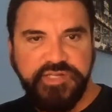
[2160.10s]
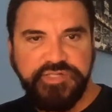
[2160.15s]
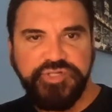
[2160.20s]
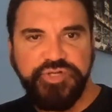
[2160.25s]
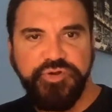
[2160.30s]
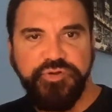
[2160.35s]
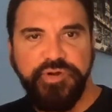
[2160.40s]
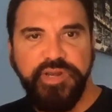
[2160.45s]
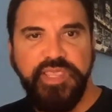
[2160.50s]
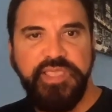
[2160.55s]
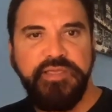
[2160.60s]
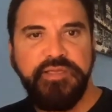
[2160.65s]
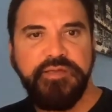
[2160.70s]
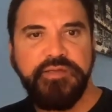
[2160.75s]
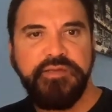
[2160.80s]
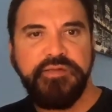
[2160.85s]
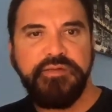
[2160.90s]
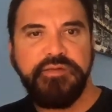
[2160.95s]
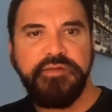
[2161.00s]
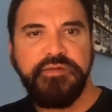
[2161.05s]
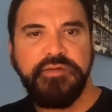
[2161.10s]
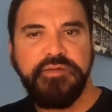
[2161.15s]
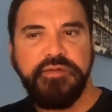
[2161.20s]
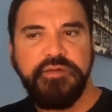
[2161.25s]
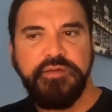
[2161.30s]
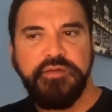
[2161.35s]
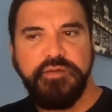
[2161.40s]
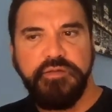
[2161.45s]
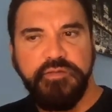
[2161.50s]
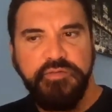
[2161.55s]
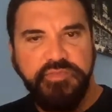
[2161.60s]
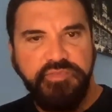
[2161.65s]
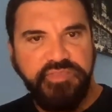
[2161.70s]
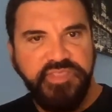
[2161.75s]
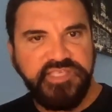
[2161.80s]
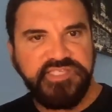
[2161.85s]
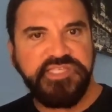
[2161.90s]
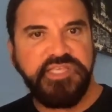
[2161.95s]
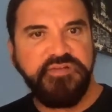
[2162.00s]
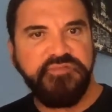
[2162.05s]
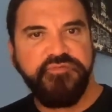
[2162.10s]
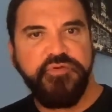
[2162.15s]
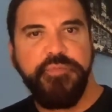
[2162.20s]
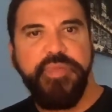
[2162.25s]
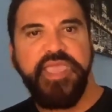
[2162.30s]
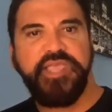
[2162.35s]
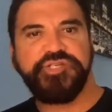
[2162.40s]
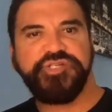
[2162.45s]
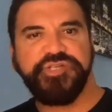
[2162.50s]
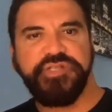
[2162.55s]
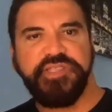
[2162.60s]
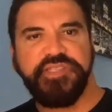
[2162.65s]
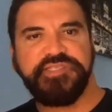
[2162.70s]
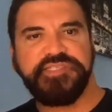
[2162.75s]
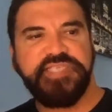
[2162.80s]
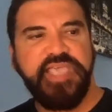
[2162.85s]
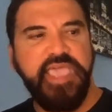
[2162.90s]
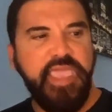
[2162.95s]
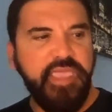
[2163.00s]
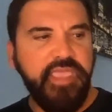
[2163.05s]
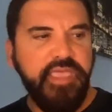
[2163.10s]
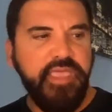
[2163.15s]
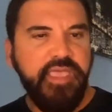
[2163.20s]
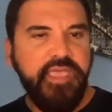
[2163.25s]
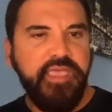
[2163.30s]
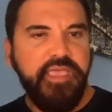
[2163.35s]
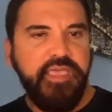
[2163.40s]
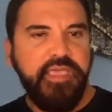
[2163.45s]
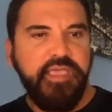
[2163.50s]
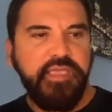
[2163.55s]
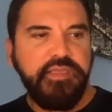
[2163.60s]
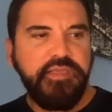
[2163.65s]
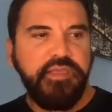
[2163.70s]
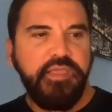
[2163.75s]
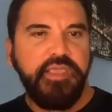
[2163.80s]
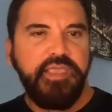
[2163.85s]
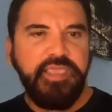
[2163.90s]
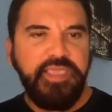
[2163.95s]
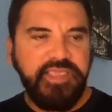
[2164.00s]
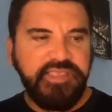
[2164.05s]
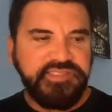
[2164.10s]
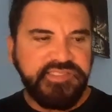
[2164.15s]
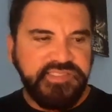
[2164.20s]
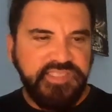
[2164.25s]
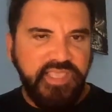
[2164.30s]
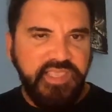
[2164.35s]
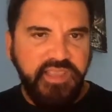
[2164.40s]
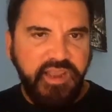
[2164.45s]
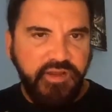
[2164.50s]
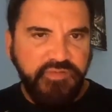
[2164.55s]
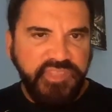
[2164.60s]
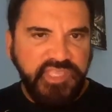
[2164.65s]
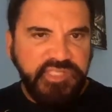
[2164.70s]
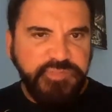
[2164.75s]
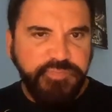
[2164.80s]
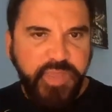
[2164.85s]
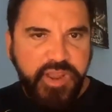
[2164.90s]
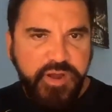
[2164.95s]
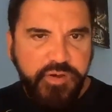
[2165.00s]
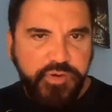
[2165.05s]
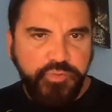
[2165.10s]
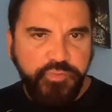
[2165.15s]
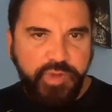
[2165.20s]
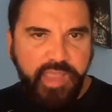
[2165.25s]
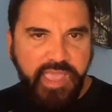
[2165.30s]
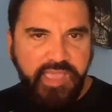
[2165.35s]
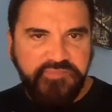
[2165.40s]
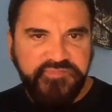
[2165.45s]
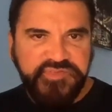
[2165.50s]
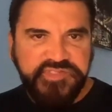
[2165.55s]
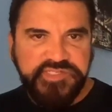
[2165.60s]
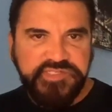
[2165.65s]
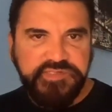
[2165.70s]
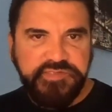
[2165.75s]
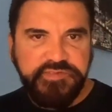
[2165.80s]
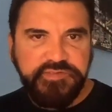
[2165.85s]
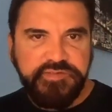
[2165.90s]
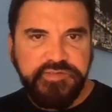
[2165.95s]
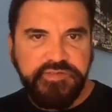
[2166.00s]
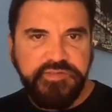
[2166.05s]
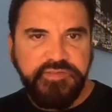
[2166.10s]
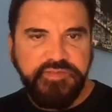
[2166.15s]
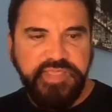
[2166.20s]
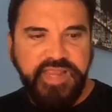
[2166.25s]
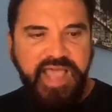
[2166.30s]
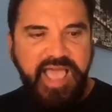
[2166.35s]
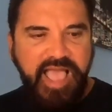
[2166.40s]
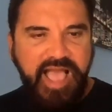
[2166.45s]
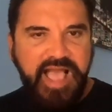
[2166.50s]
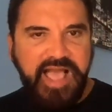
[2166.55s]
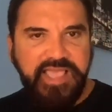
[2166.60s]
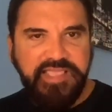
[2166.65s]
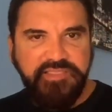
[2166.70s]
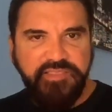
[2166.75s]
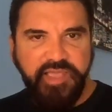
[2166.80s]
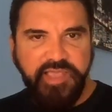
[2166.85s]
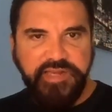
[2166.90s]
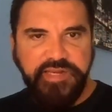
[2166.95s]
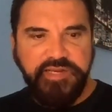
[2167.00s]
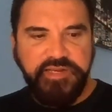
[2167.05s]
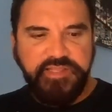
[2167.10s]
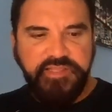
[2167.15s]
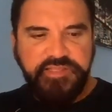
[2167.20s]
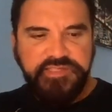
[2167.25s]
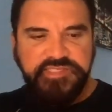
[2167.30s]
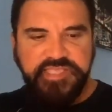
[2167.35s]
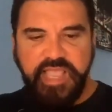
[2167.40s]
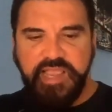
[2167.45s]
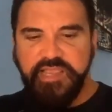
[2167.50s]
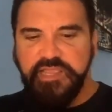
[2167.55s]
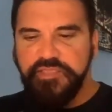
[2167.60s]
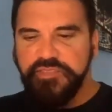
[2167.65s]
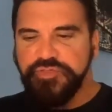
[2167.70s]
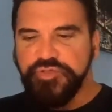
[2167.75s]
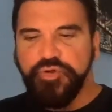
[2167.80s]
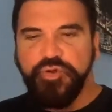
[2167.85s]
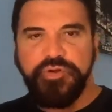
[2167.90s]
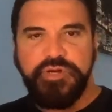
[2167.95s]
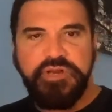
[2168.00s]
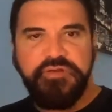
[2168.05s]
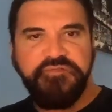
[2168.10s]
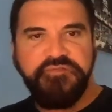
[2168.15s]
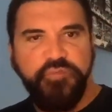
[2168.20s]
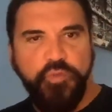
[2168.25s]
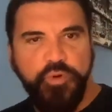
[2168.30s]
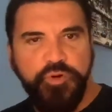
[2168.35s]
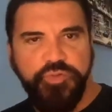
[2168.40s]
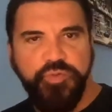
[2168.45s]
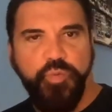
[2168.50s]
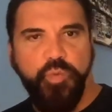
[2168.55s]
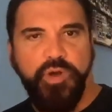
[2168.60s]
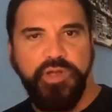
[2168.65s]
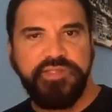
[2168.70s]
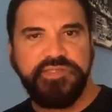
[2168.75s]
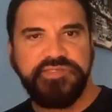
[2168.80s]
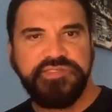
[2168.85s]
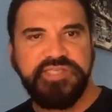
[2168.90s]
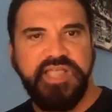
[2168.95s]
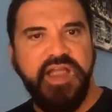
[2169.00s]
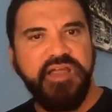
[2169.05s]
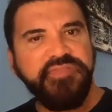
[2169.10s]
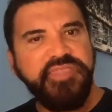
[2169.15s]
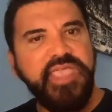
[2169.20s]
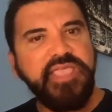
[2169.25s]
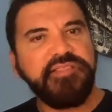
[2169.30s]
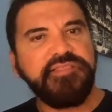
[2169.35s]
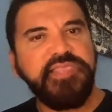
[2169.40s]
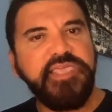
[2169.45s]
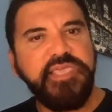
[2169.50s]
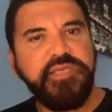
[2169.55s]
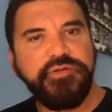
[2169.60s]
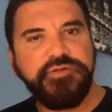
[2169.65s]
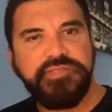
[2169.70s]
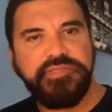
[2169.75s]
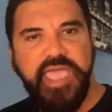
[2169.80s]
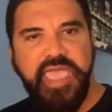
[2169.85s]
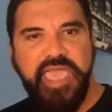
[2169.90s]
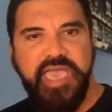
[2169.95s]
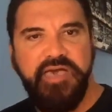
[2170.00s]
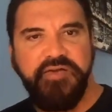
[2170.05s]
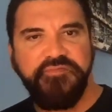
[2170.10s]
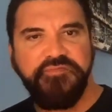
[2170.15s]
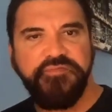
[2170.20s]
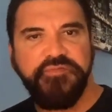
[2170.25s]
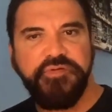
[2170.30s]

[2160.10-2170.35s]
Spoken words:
attorney this information and say, are these paragraphs that I highlighted in the second, third, and fourth ones, are they legal to have